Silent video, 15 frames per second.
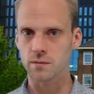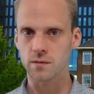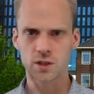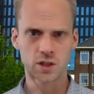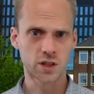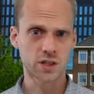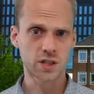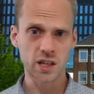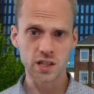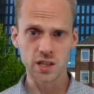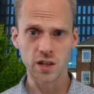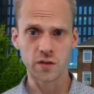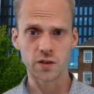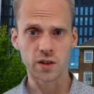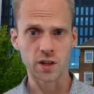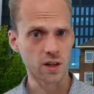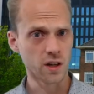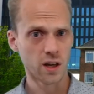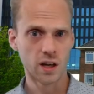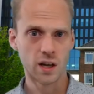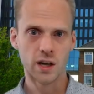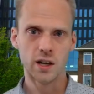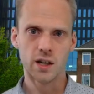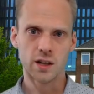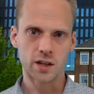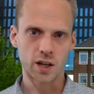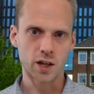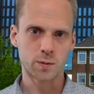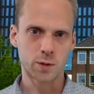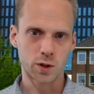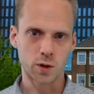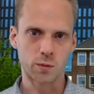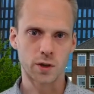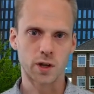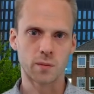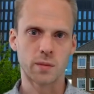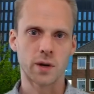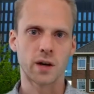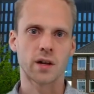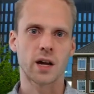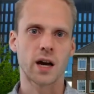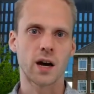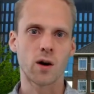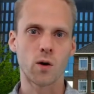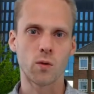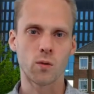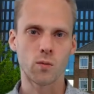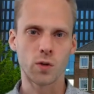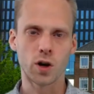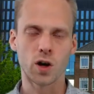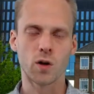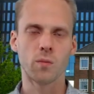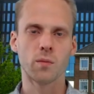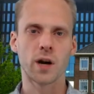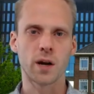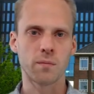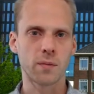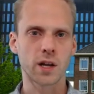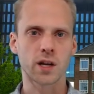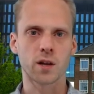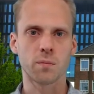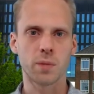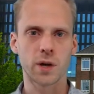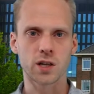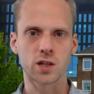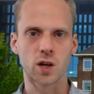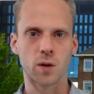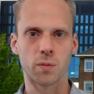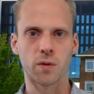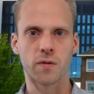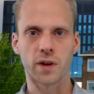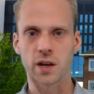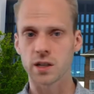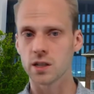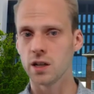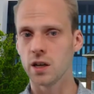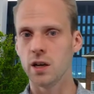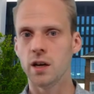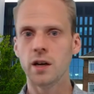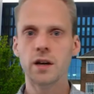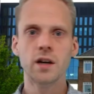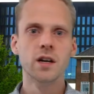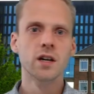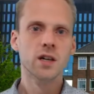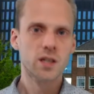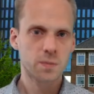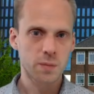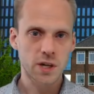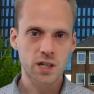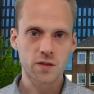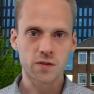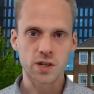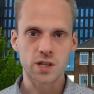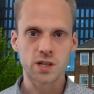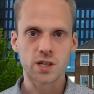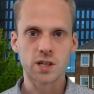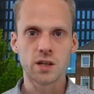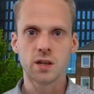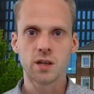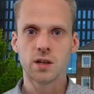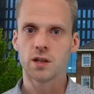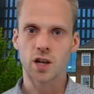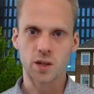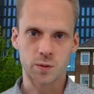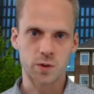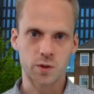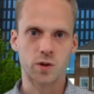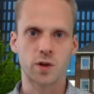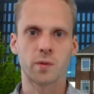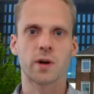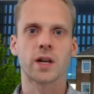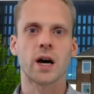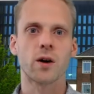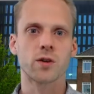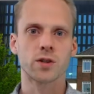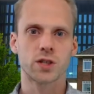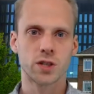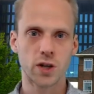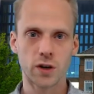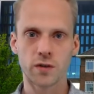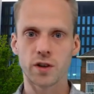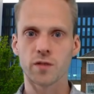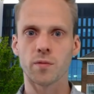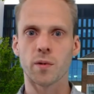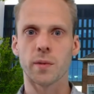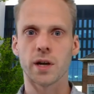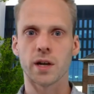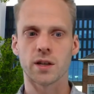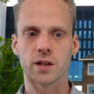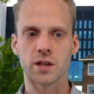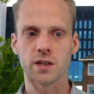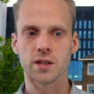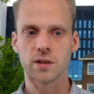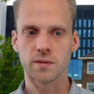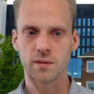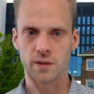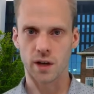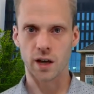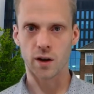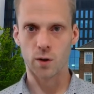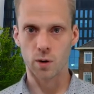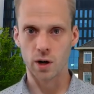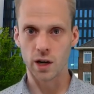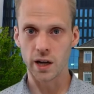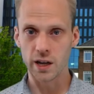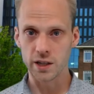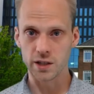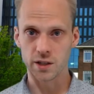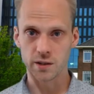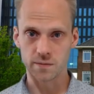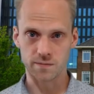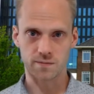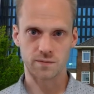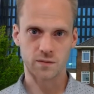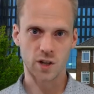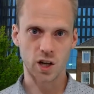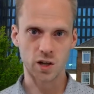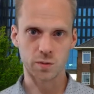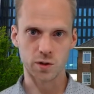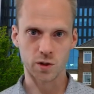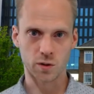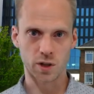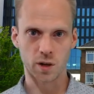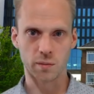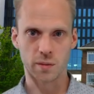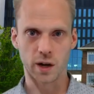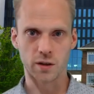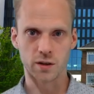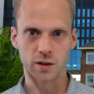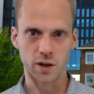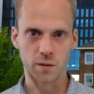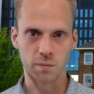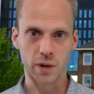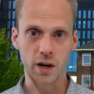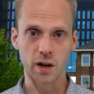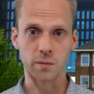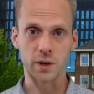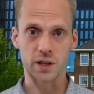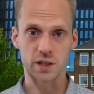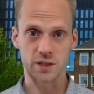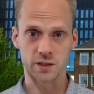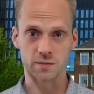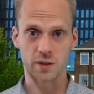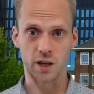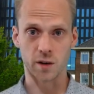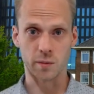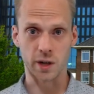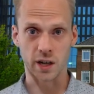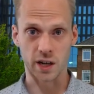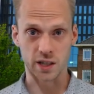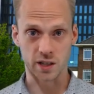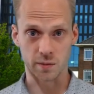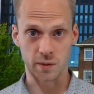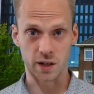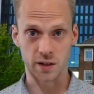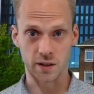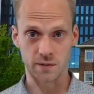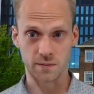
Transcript: So sensitivity tells me something about how well my method picks up effects. Specificity tells me something about how conservative my method is. And correlation tells me something about the parameters that are being estimated.